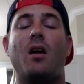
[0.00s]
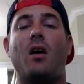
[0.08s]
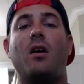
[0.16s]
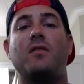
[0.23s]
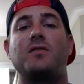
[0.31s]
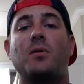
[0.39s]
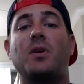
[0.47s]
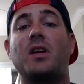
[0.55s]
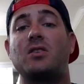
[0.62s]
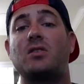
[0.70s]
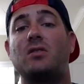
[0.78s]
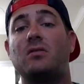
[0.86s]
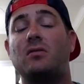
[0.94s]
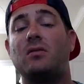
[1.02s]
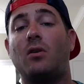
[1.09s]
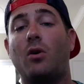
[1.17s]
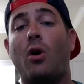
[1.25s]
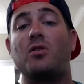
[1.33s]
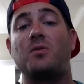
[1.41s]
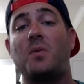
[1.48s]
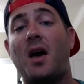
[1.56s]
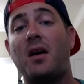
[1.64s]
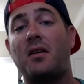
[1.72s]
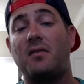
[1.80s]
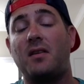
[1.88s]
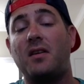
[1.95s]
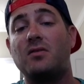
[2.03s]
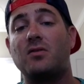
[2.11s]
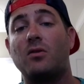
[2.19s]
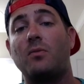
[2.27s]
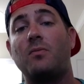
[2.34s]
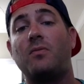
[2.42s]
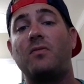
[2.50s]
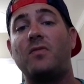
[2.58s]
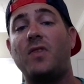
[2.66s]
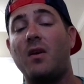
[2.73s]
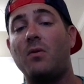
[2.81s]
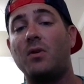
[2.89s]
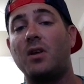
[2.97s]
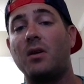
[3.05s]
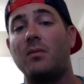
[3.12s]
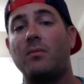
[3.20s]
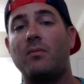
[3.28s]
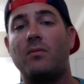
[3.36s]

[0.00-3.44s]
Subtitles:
If somebody calls you back in the interim, they would get